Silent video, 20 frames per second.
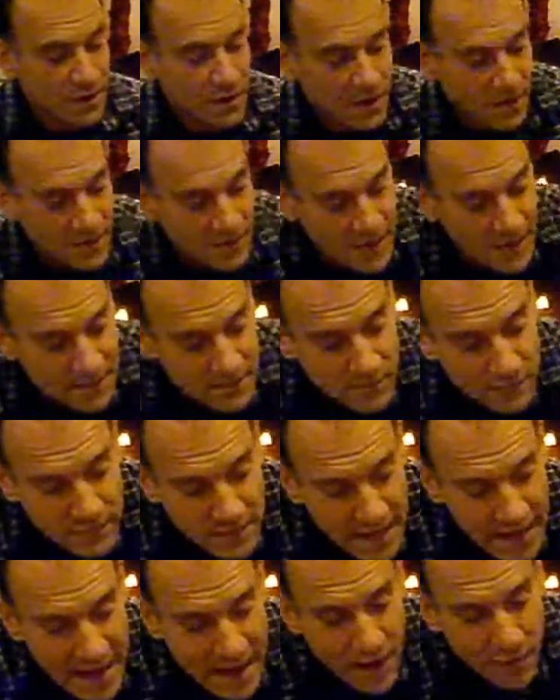the end of the
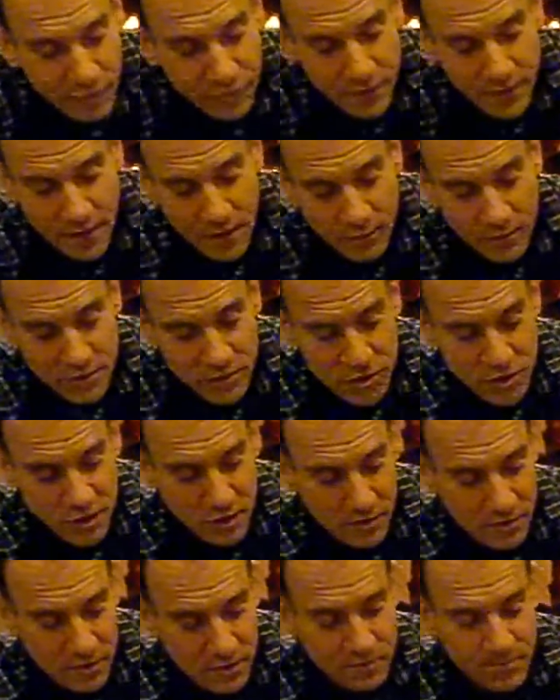outfit, I want to show
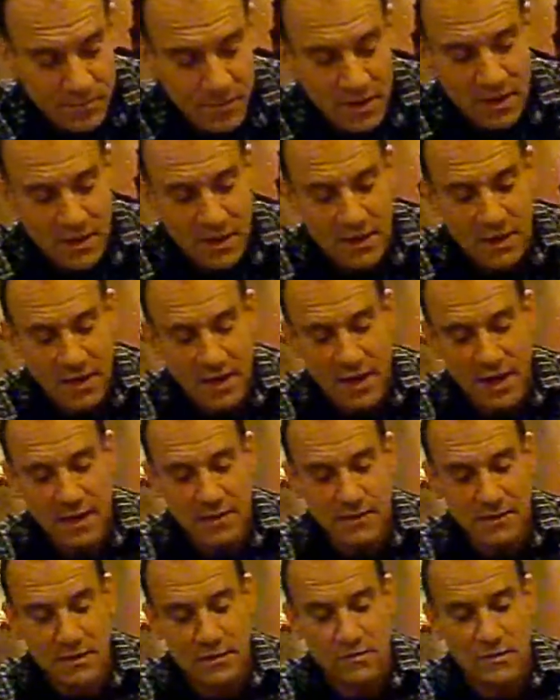you.
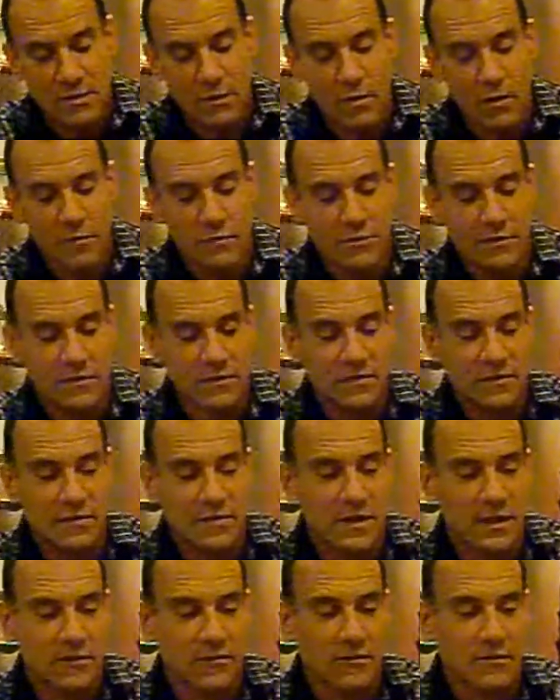And these go over the
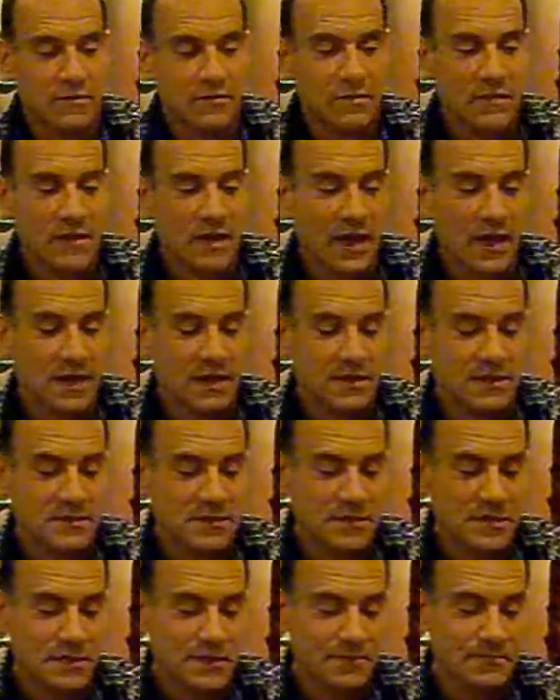sneakers,
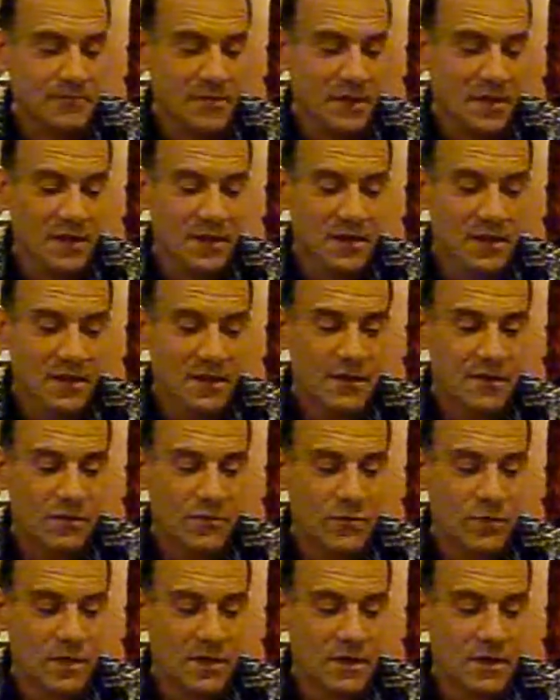and
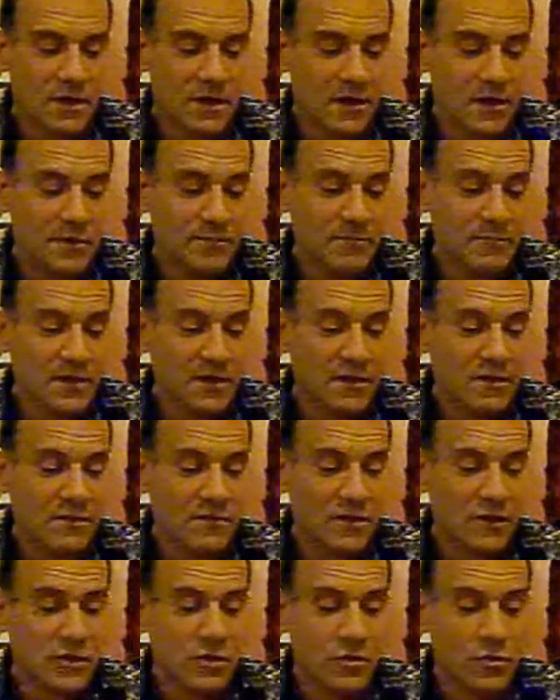we
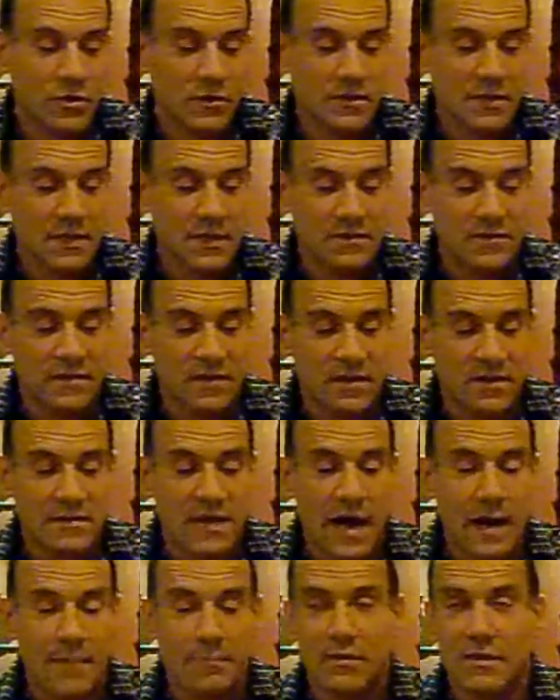secured these to the
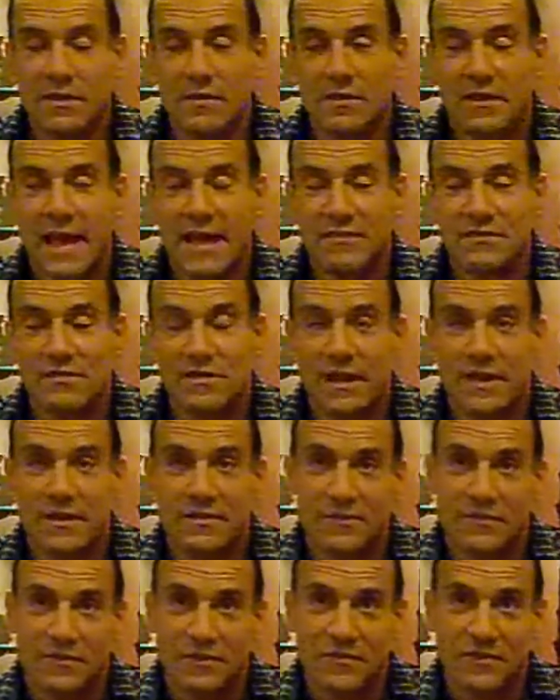top of the last lace of
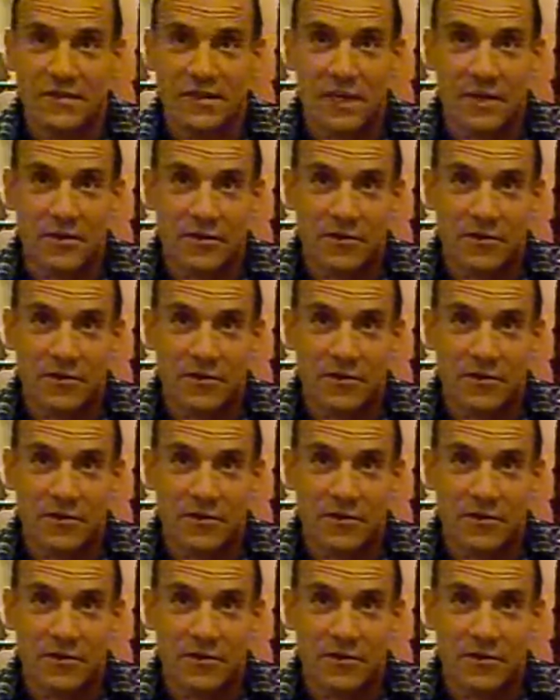the sneaker,